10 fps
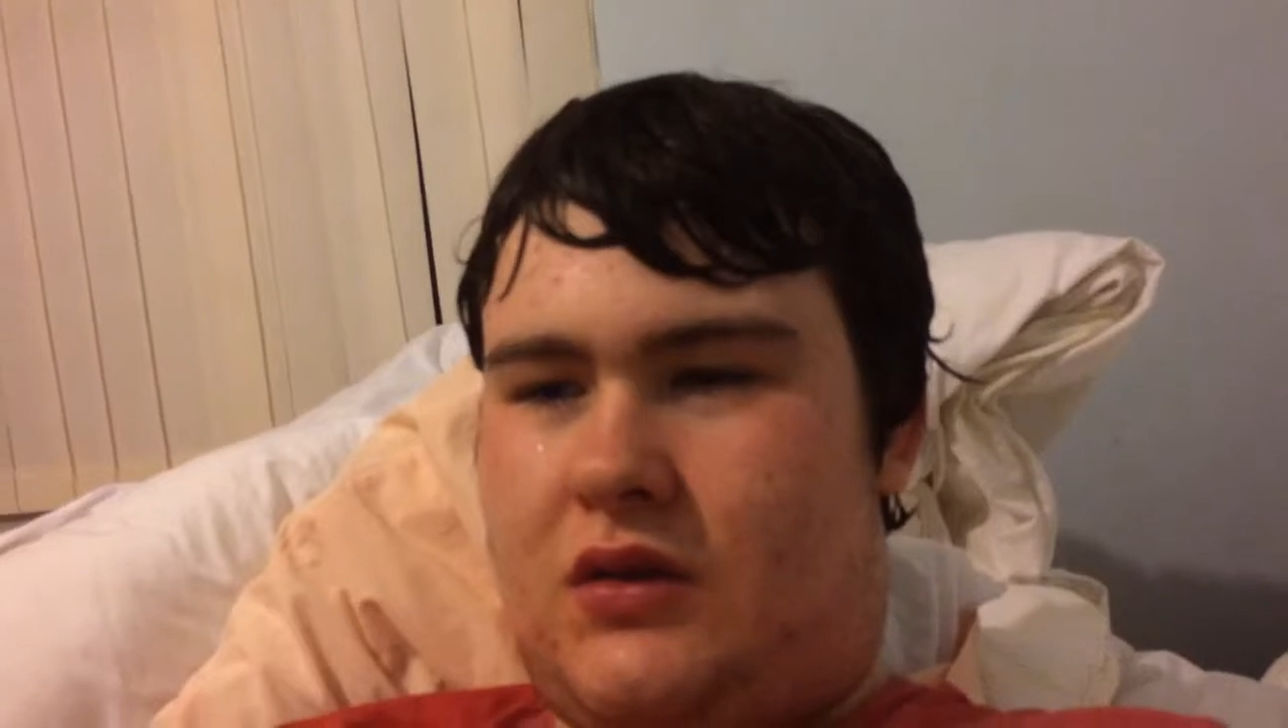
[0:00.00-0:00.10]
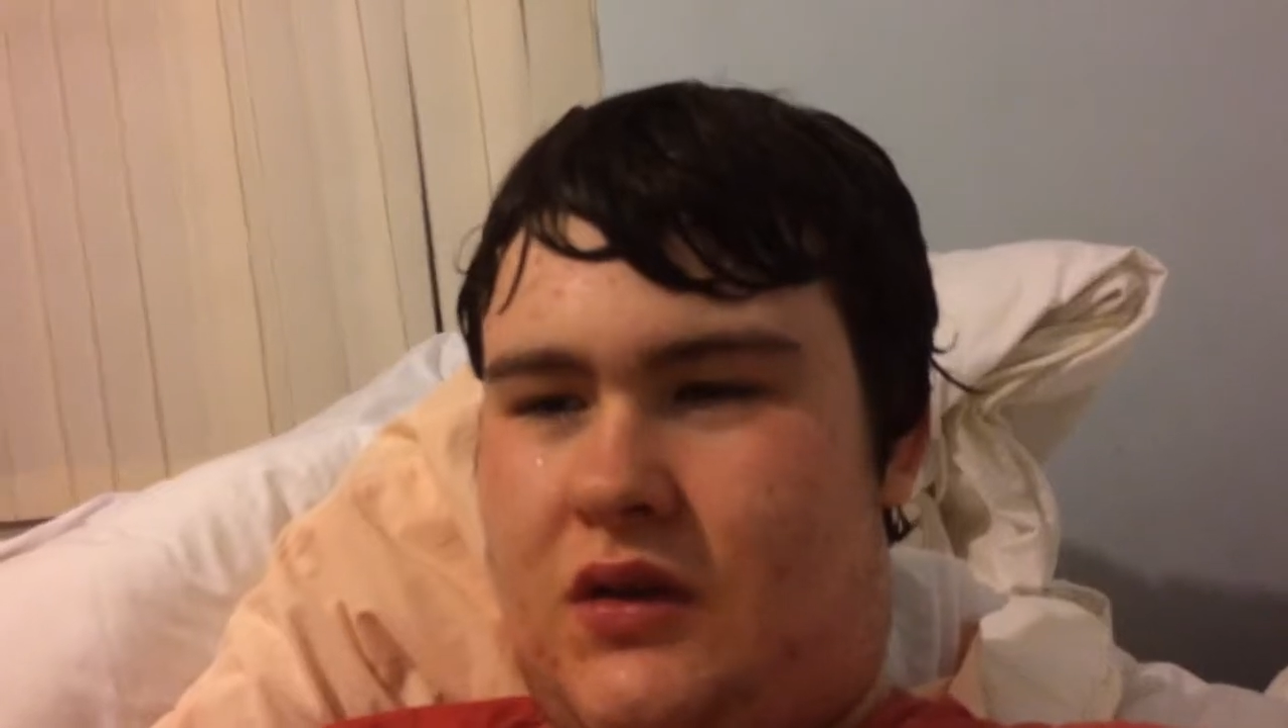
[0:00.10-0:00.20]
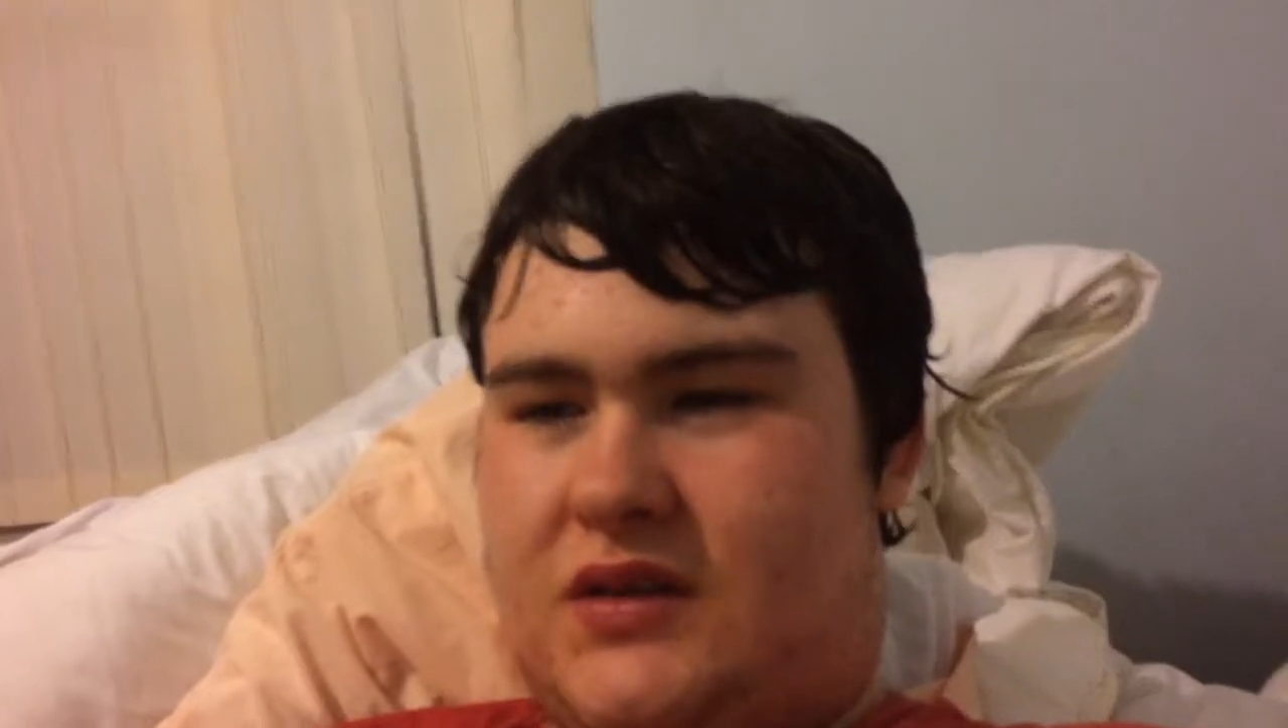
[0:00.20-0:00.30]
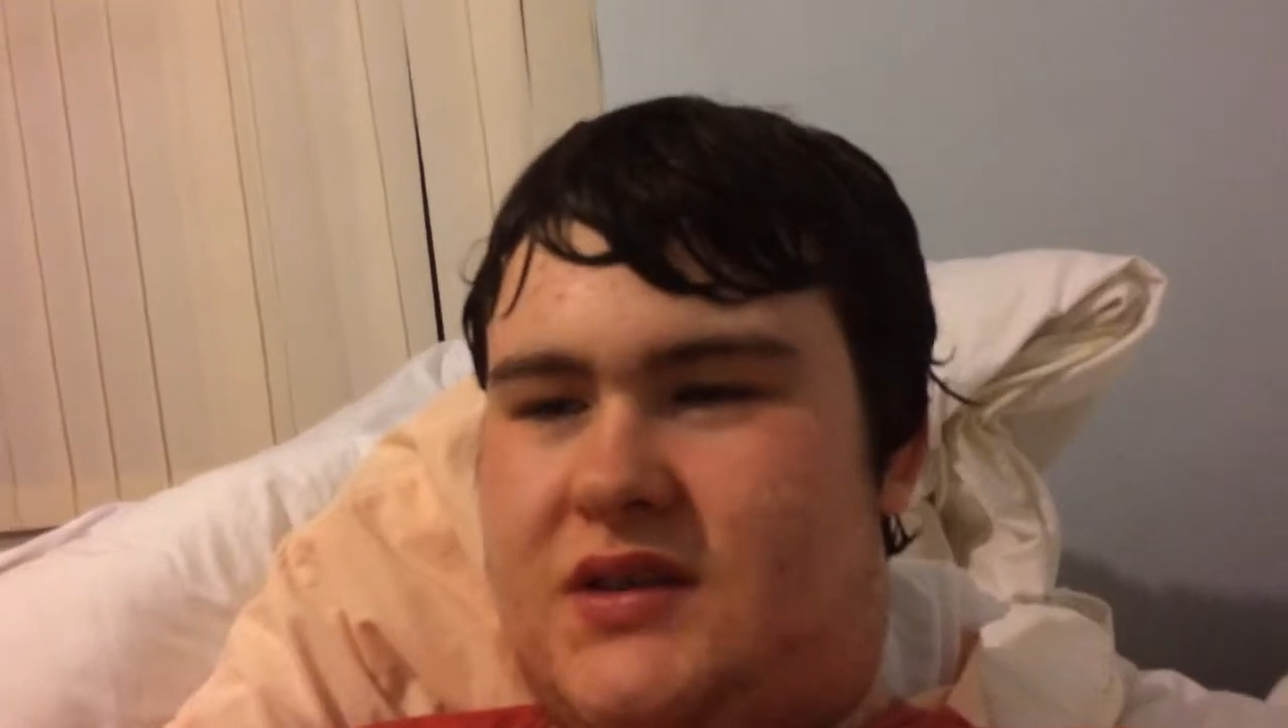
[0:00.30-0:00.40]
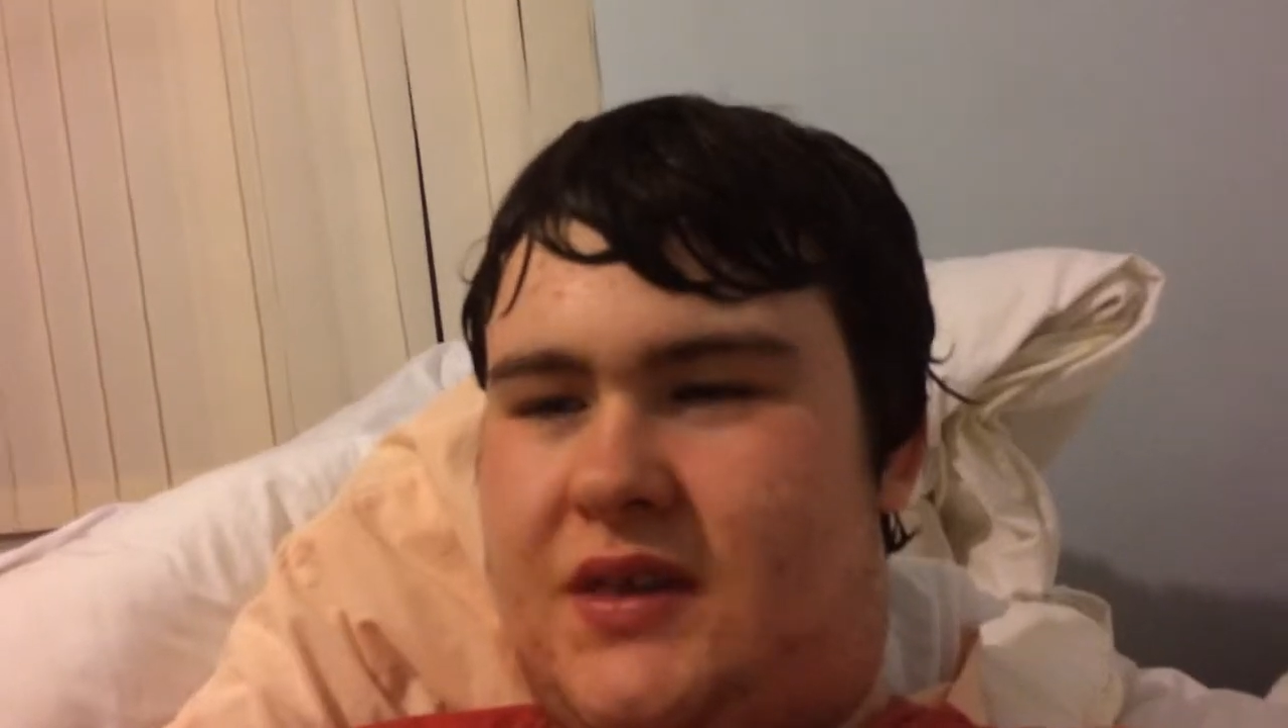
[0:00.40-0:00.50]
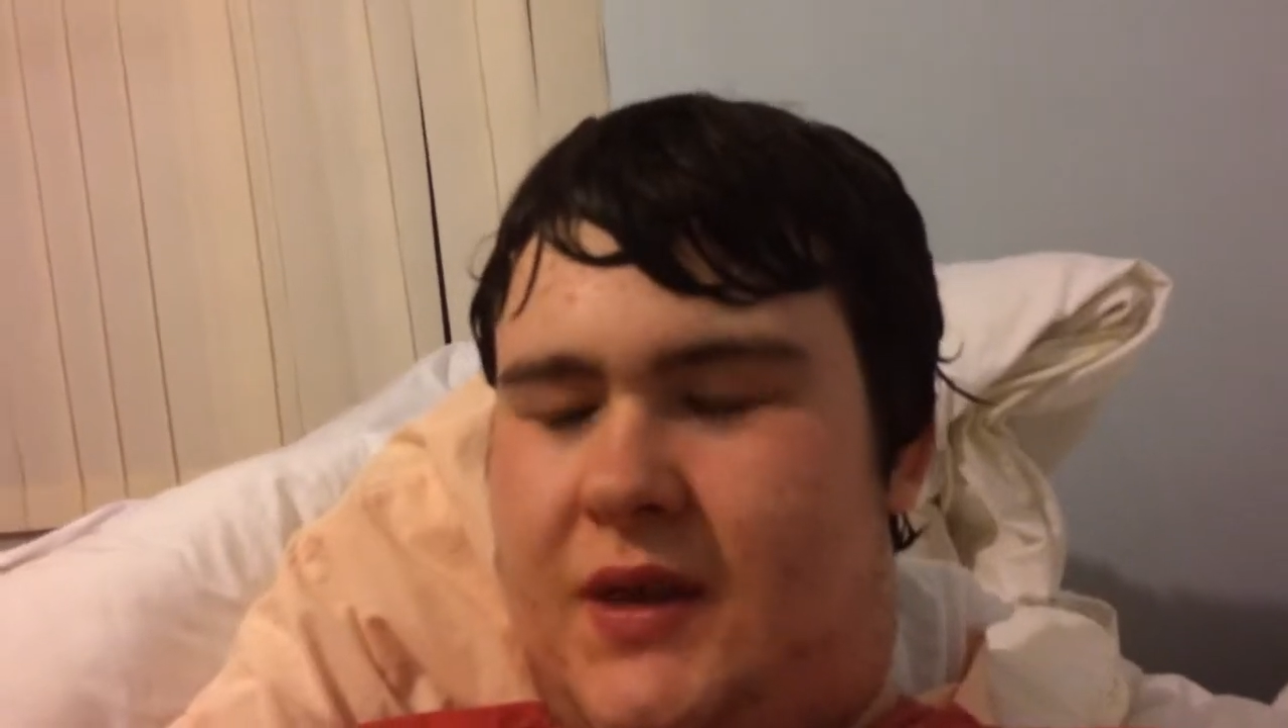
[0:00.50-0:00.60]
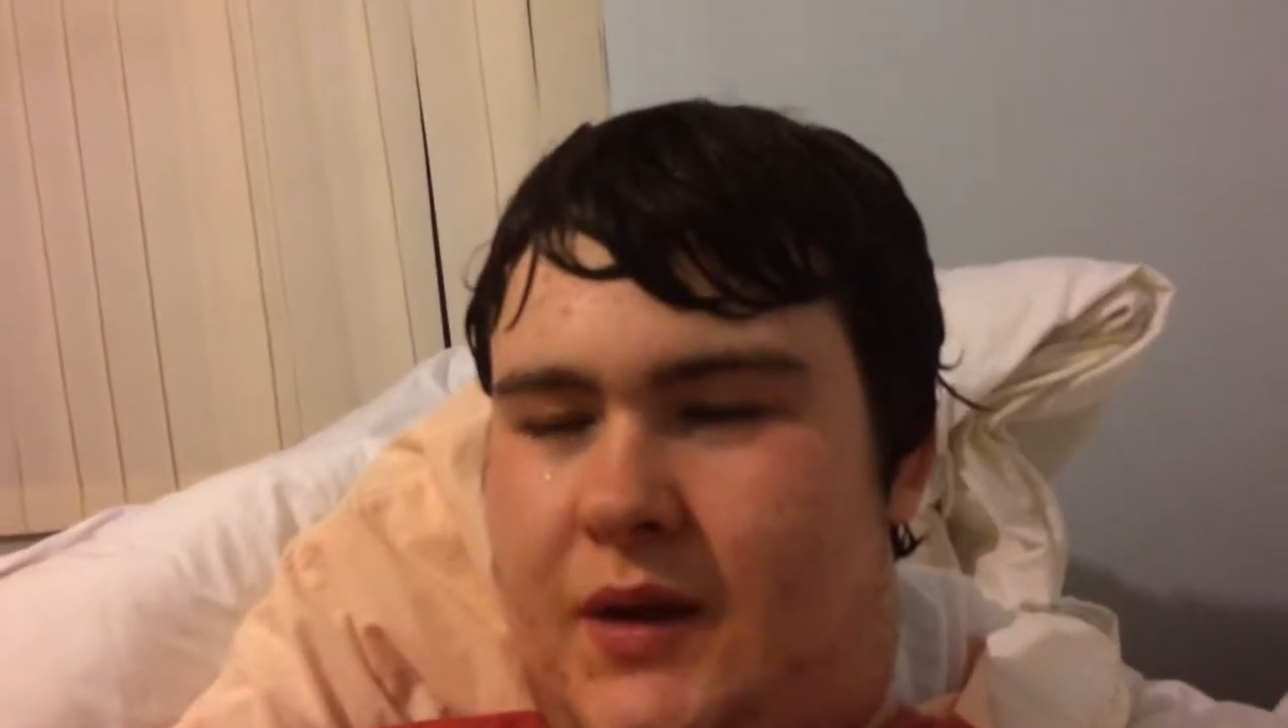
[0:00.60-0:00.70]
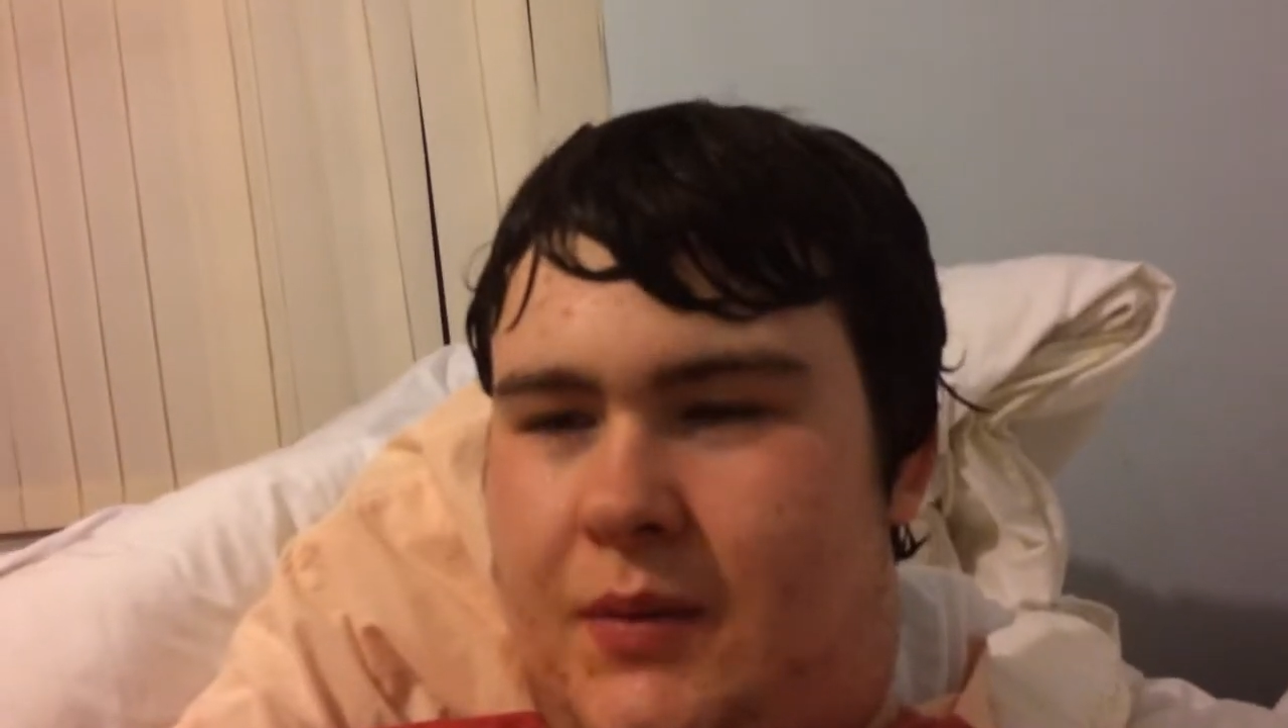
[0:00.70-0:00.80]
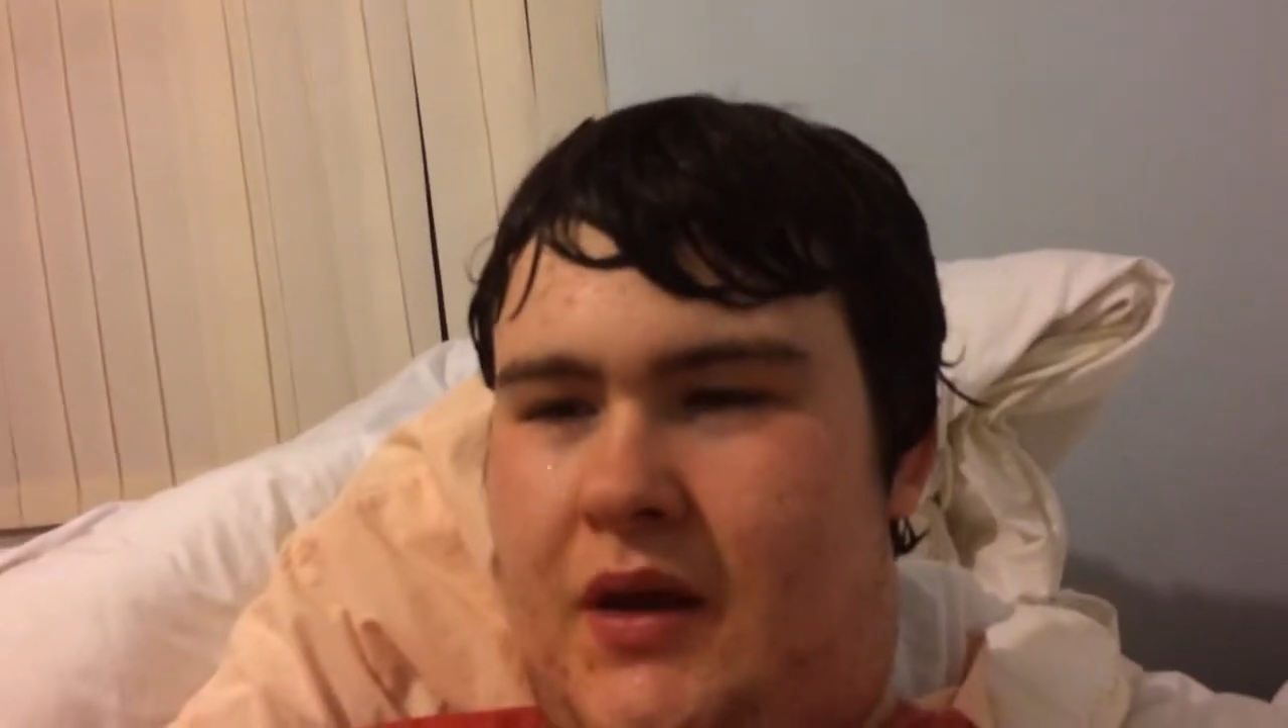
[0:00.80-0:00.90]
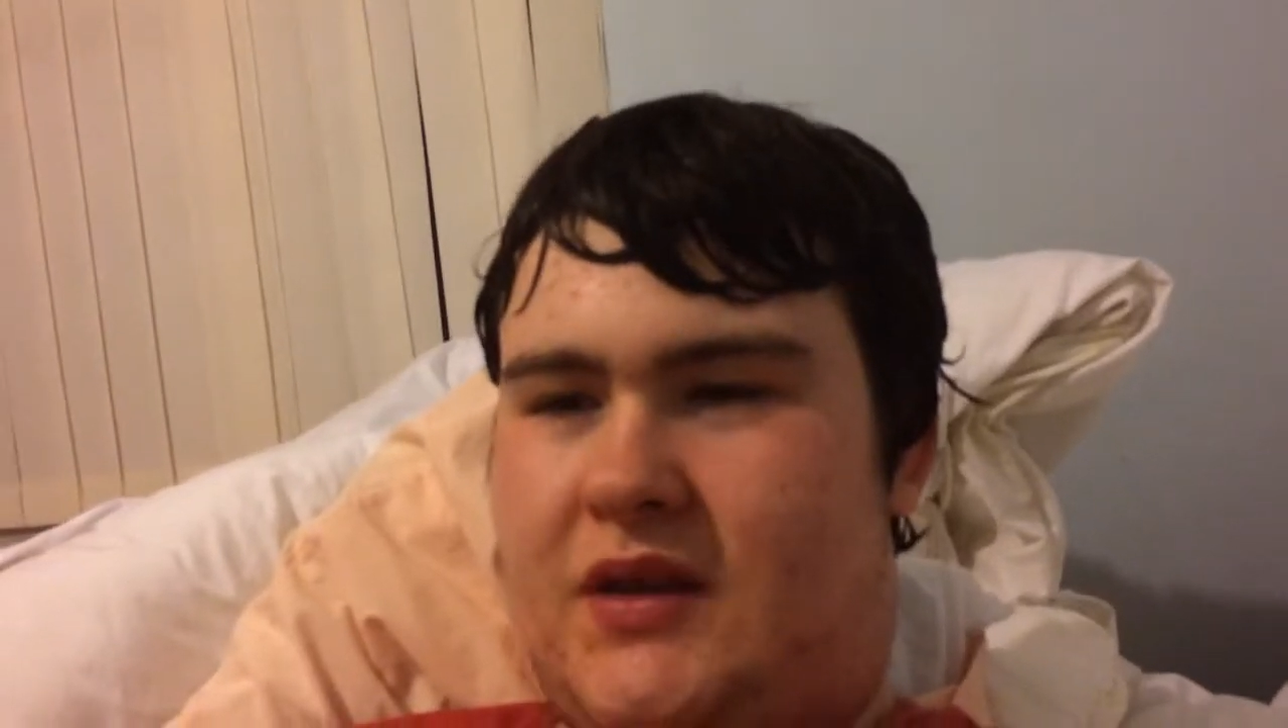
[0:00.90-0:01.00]
not to
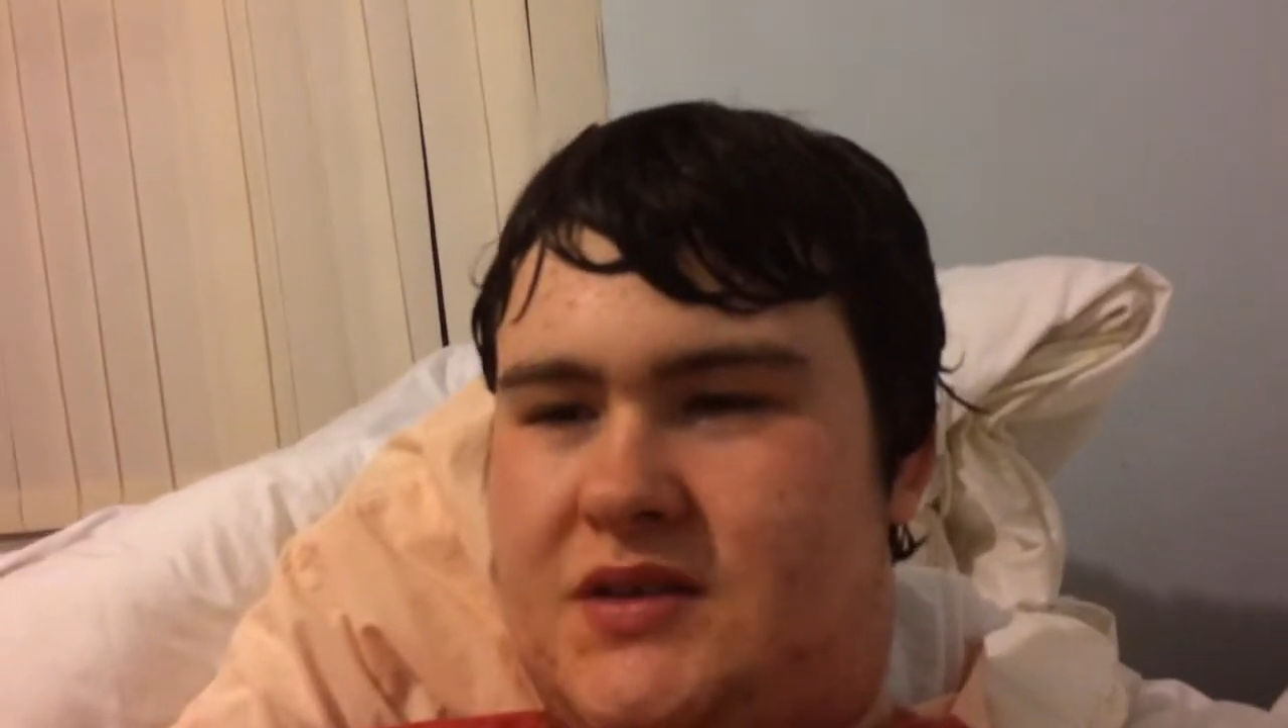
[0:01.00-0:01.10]
think about